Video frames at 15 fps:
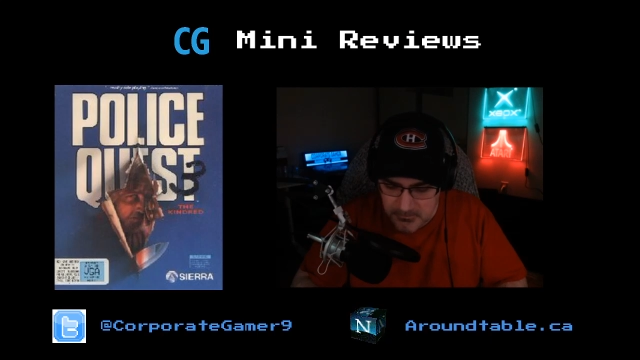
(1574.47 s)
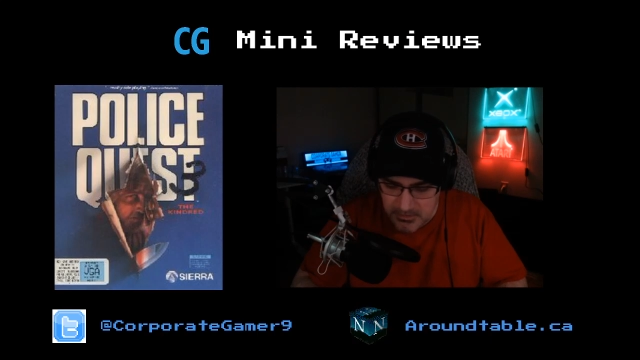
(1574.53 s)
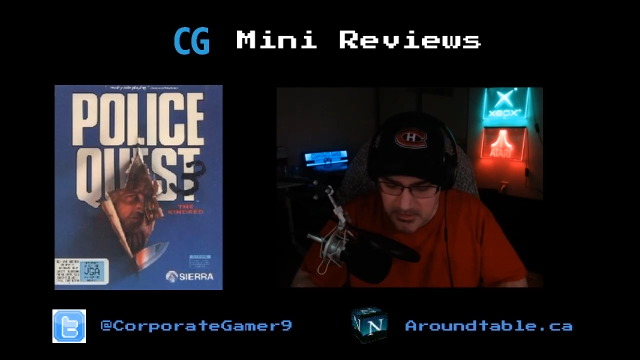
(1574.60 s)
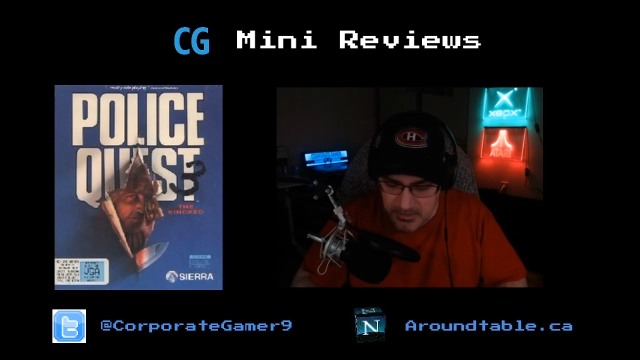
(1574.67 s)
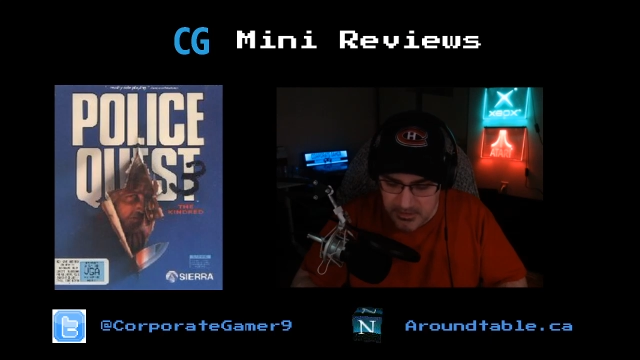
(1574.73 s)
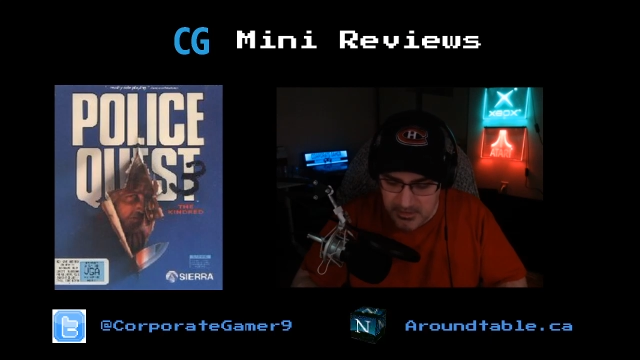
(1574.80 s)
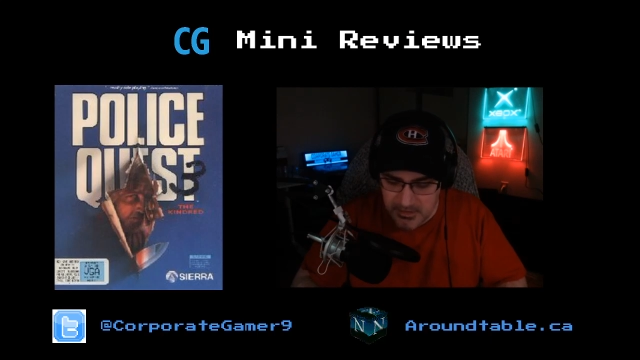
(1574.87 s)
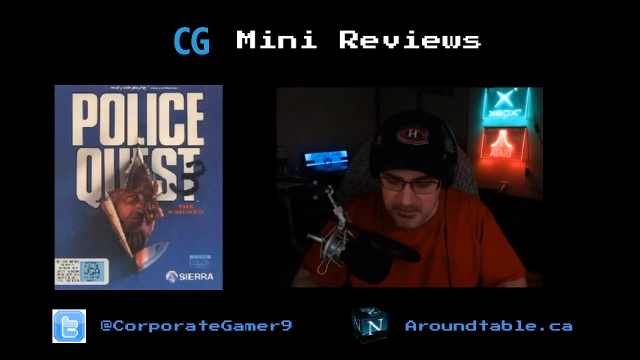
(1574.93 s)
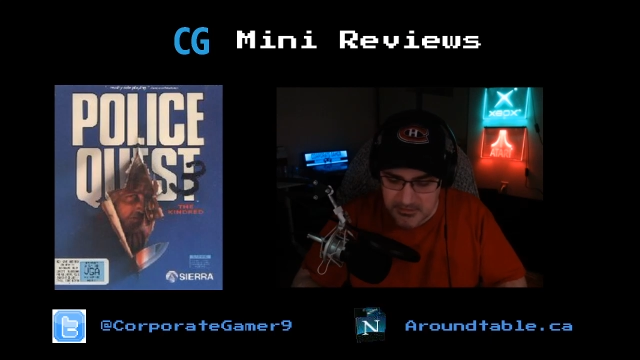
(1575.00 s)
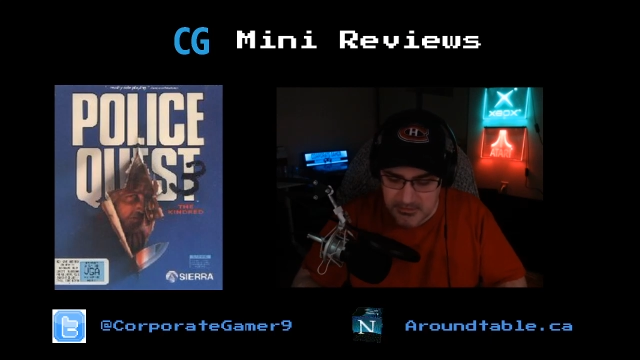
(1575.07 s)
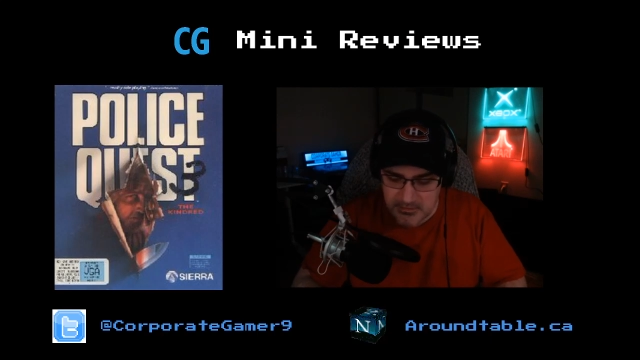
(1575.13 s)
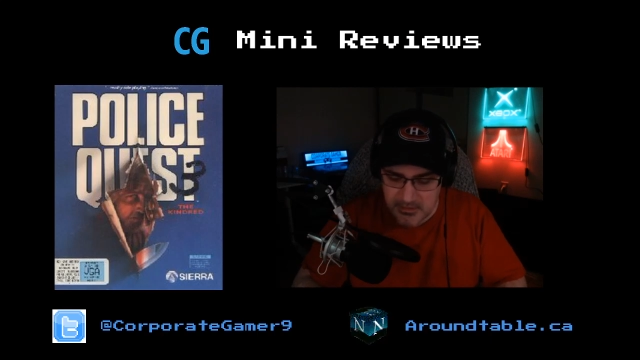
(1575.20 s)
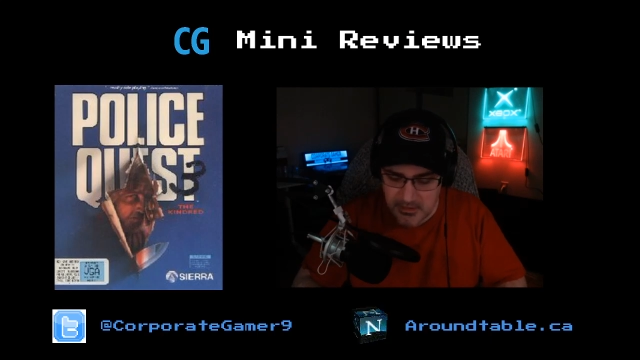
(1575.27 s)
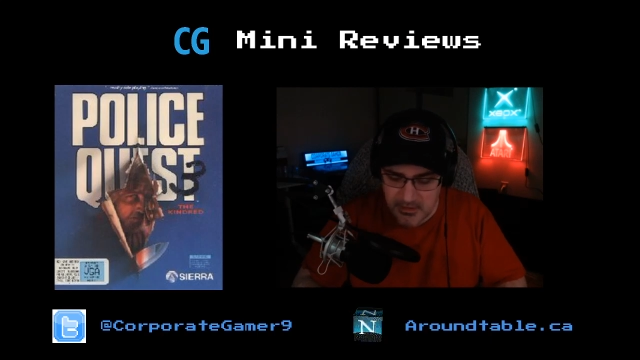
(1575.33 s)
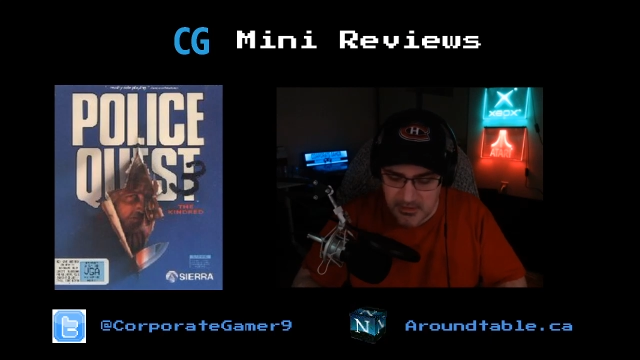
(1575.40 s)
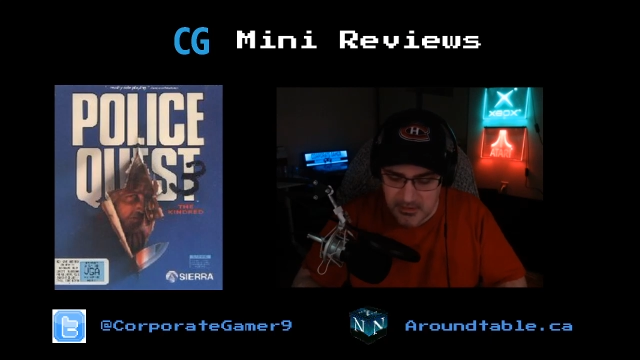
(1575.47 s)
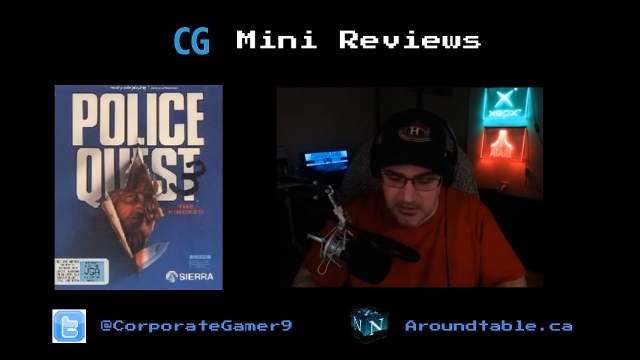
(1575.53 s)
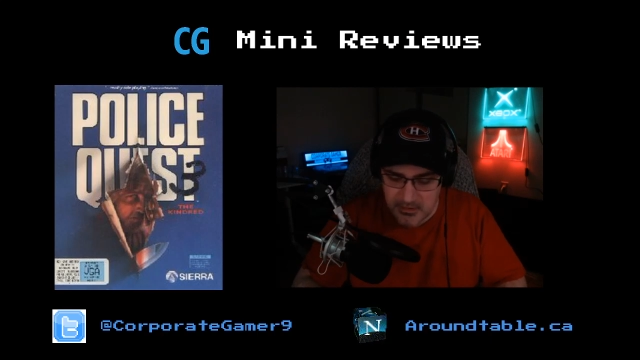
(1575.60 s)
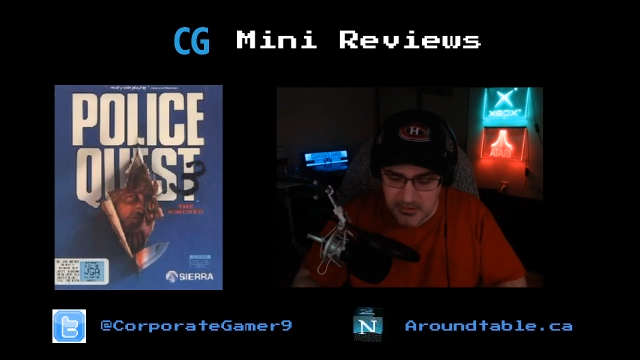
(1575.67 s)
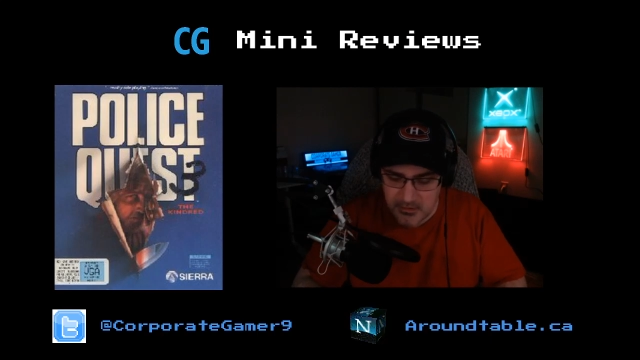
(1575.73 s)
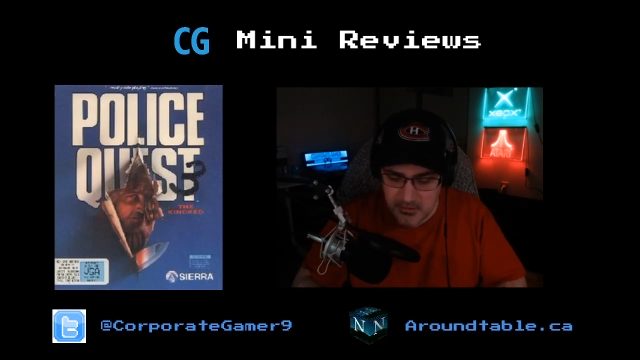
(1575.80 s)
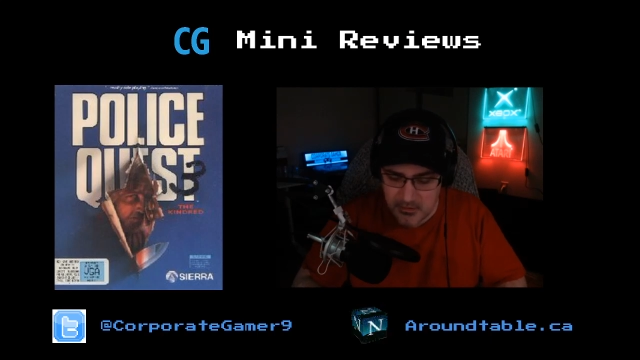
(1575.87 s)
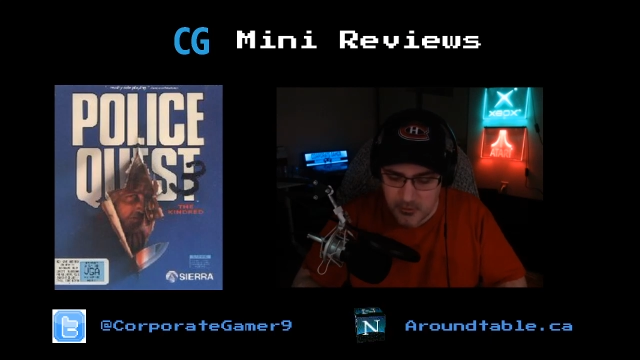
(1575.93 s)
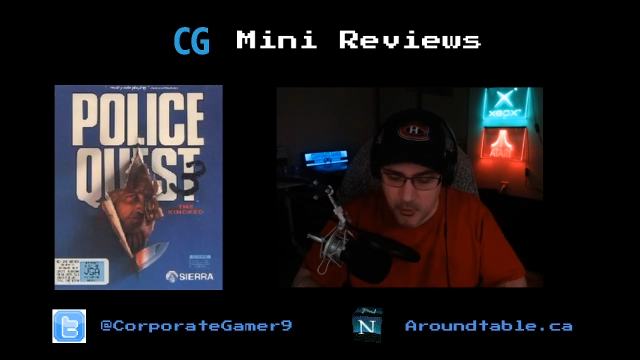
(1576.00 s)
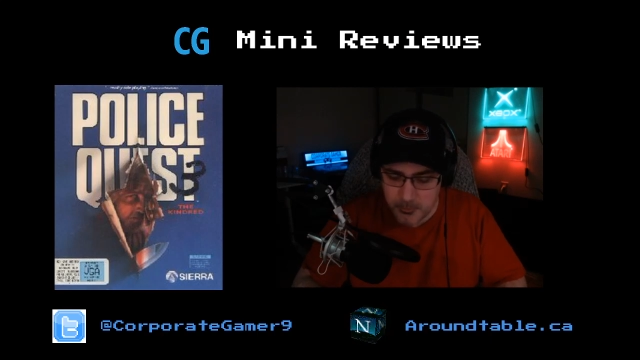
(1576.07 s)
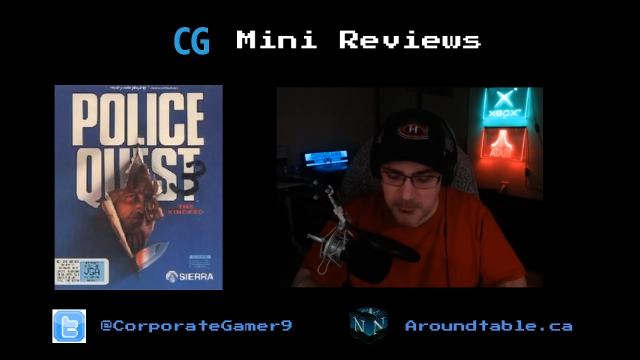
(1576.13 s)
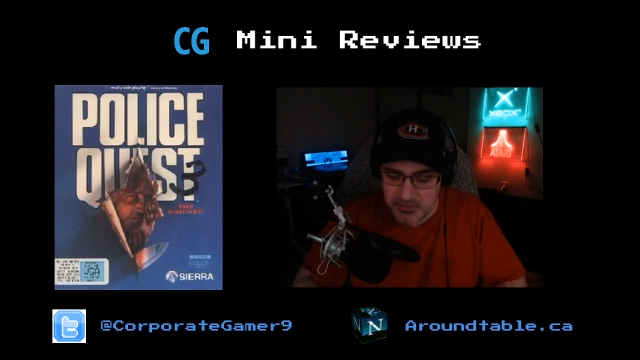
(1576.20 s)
And hope